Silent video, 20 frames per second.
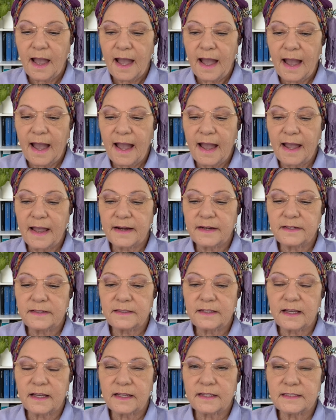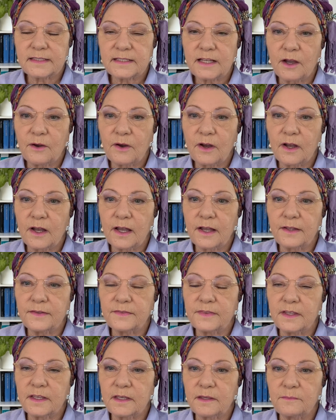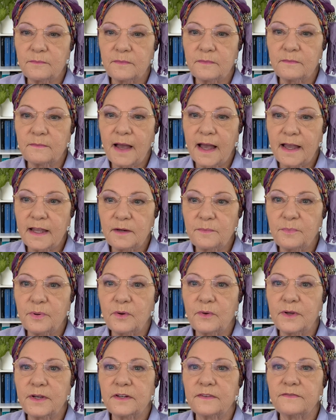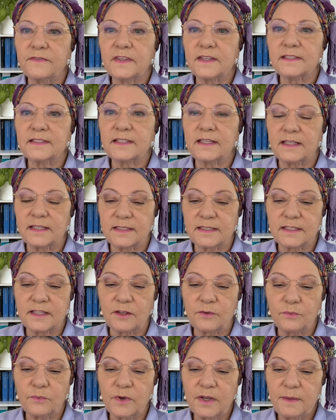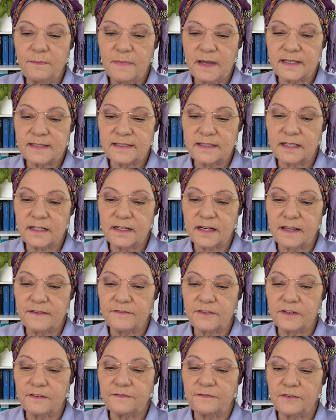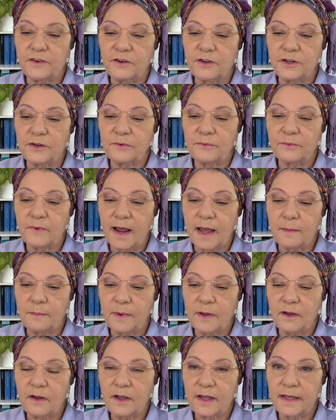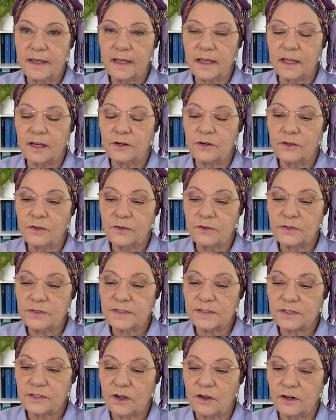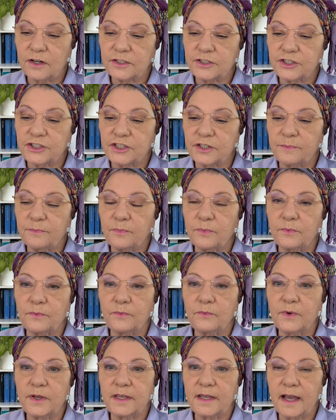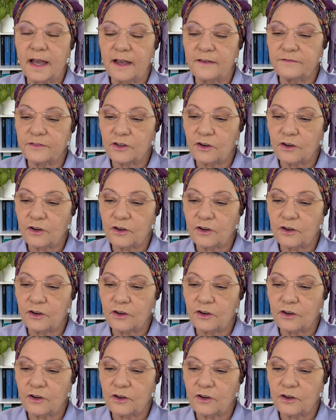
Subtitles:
And so the main point of this is that we must endeavour to find a rabbi in whose scholarship we have